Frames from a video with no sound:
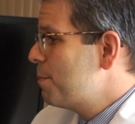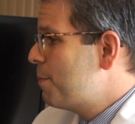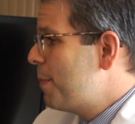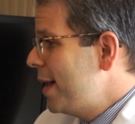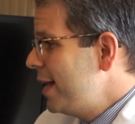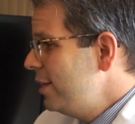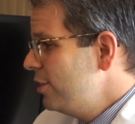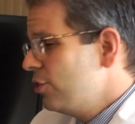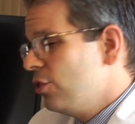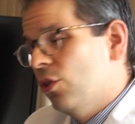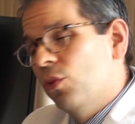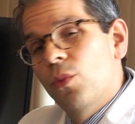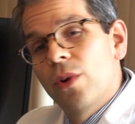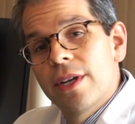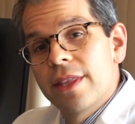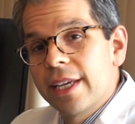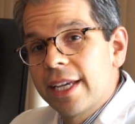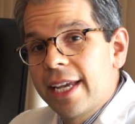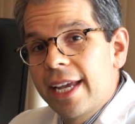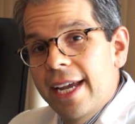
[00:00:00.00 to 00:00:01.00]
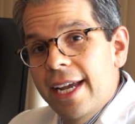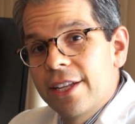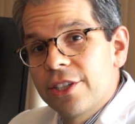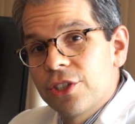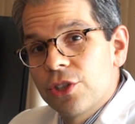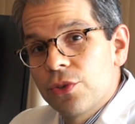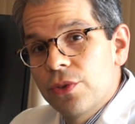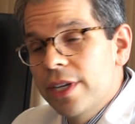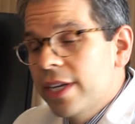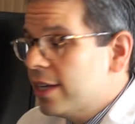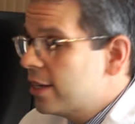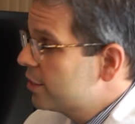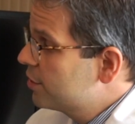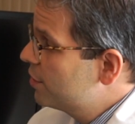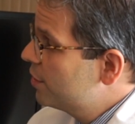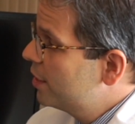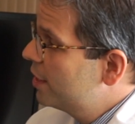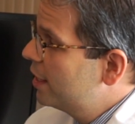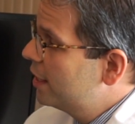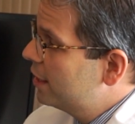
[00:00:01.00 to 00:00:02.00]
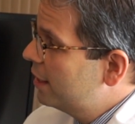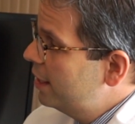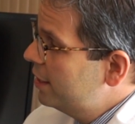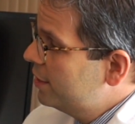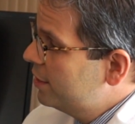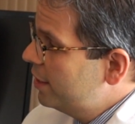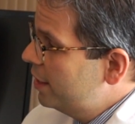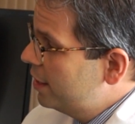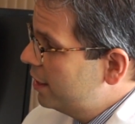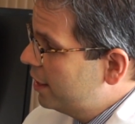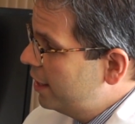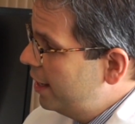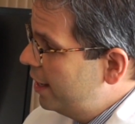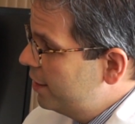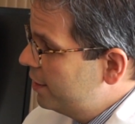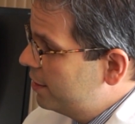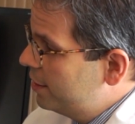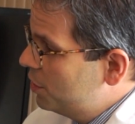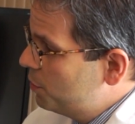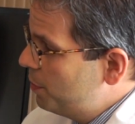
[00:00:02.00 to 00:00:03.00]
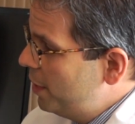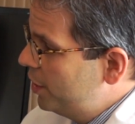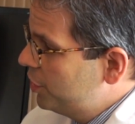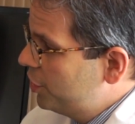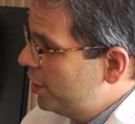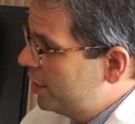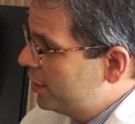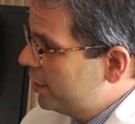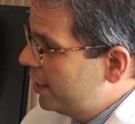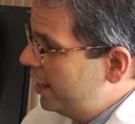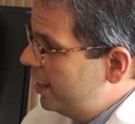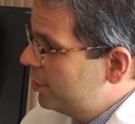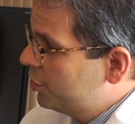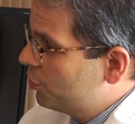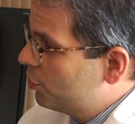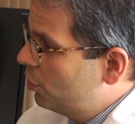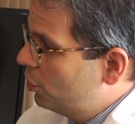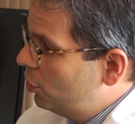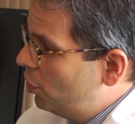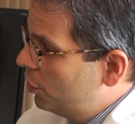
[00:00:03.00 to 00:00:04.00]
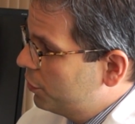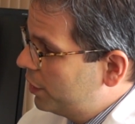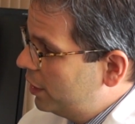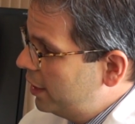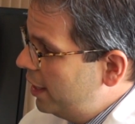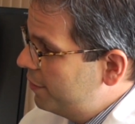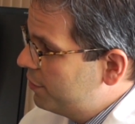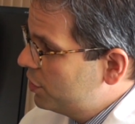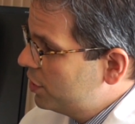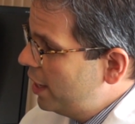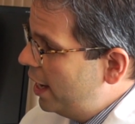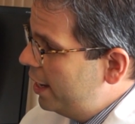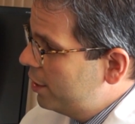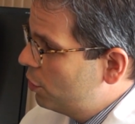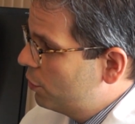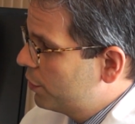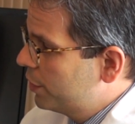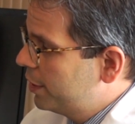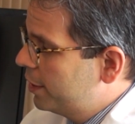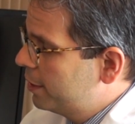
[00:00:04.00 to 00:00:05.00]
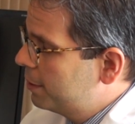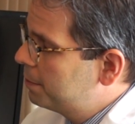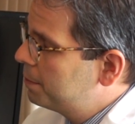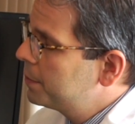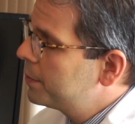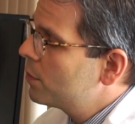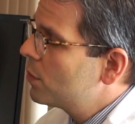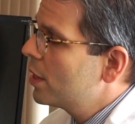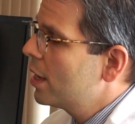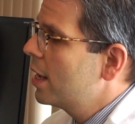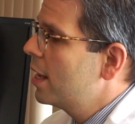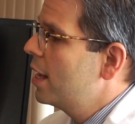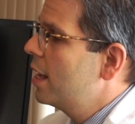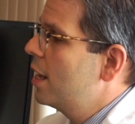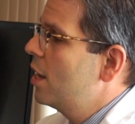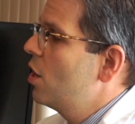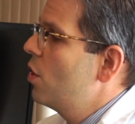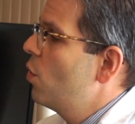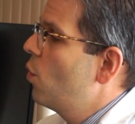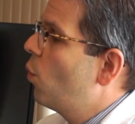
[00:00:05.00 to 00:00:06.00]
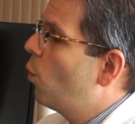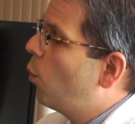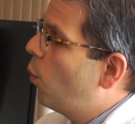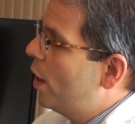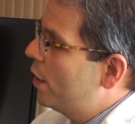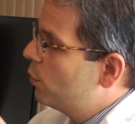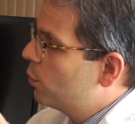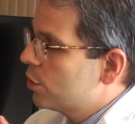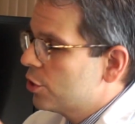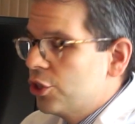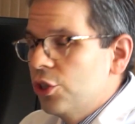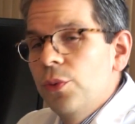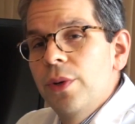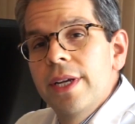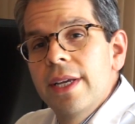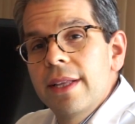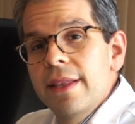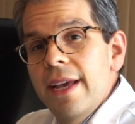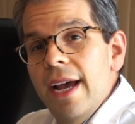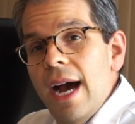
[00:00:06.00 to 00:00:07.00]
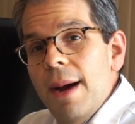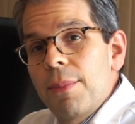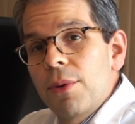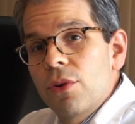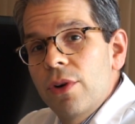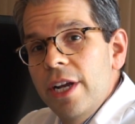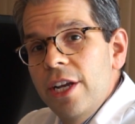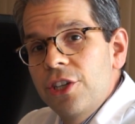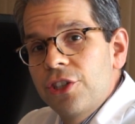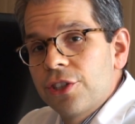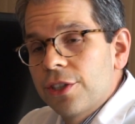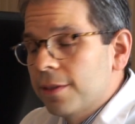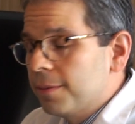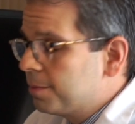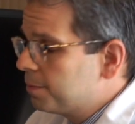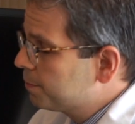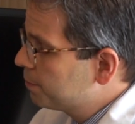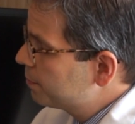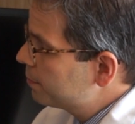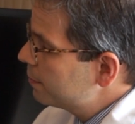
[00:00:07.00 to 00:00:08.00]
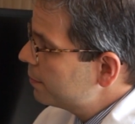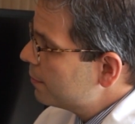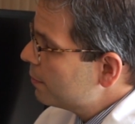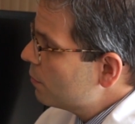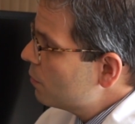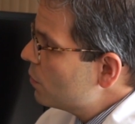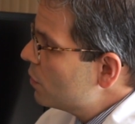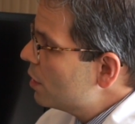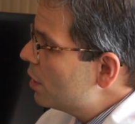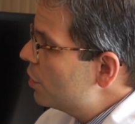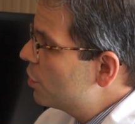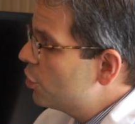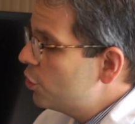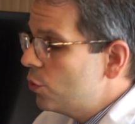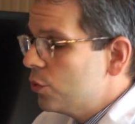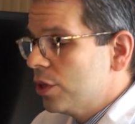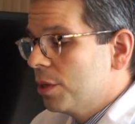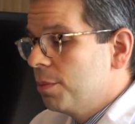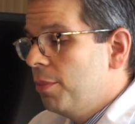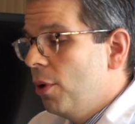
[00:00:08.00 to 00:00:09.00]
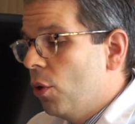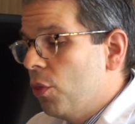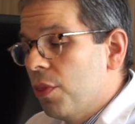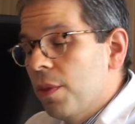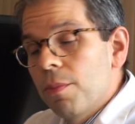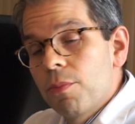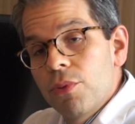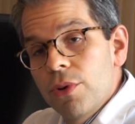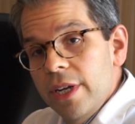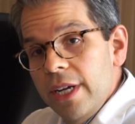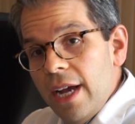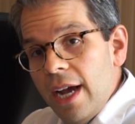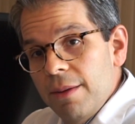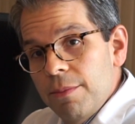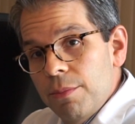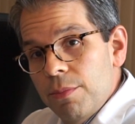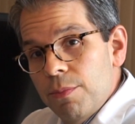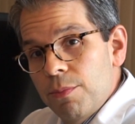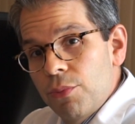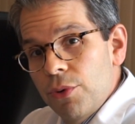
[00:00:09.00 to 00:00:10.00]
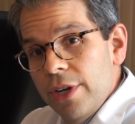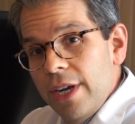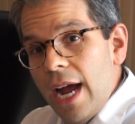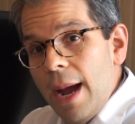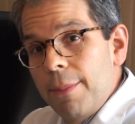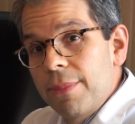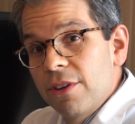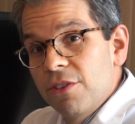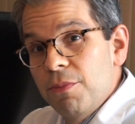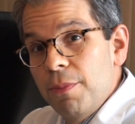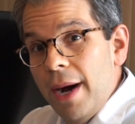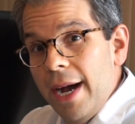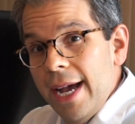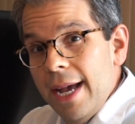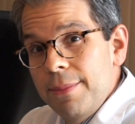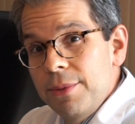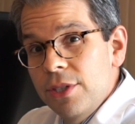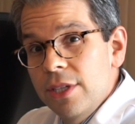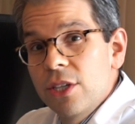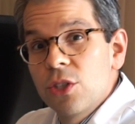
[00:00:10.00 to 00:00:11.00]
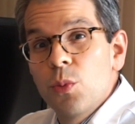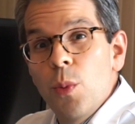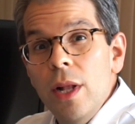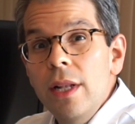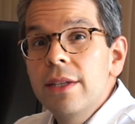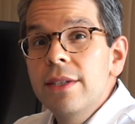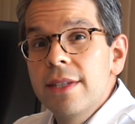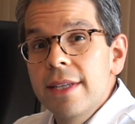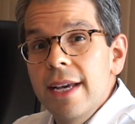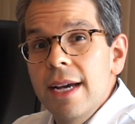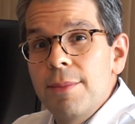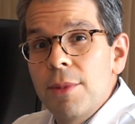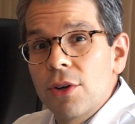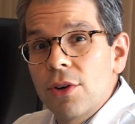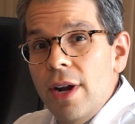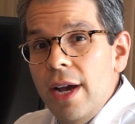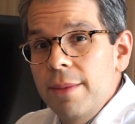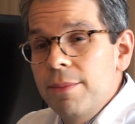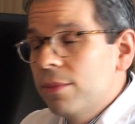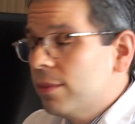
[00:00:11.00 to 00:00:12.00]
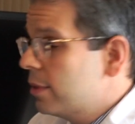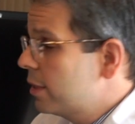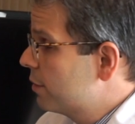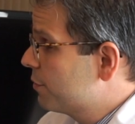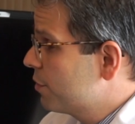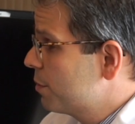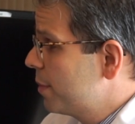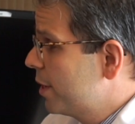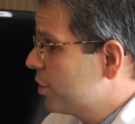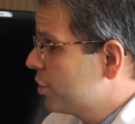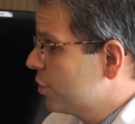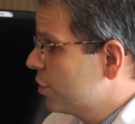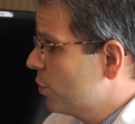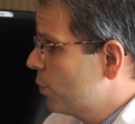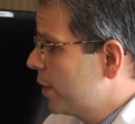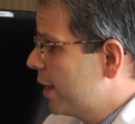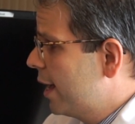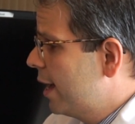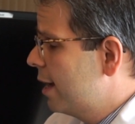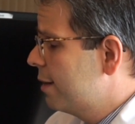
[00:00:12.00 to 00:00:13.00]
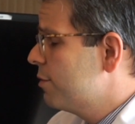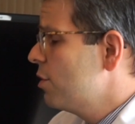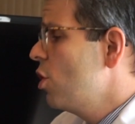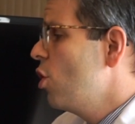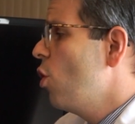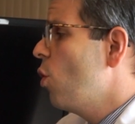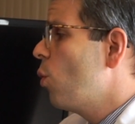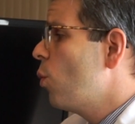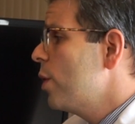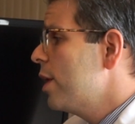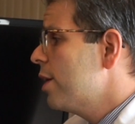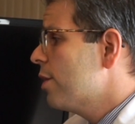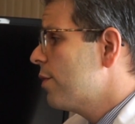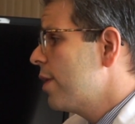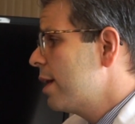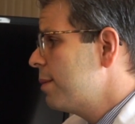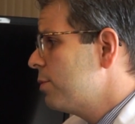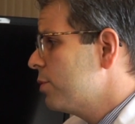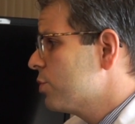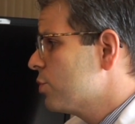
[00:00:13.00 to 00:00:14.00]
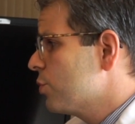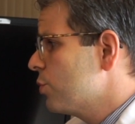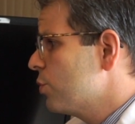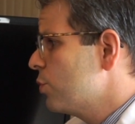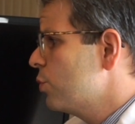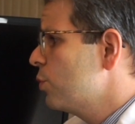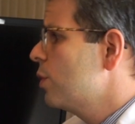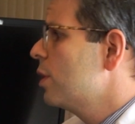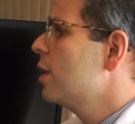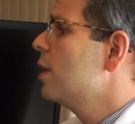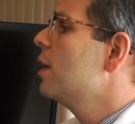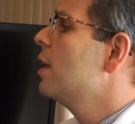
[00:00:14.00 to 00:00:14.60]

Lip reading: Based on where the cancer is, let's say this patient has cancer along the left side over here. When we're doing the operation, using both the preoperative biopsy as well as the MRI information that we have, we are able to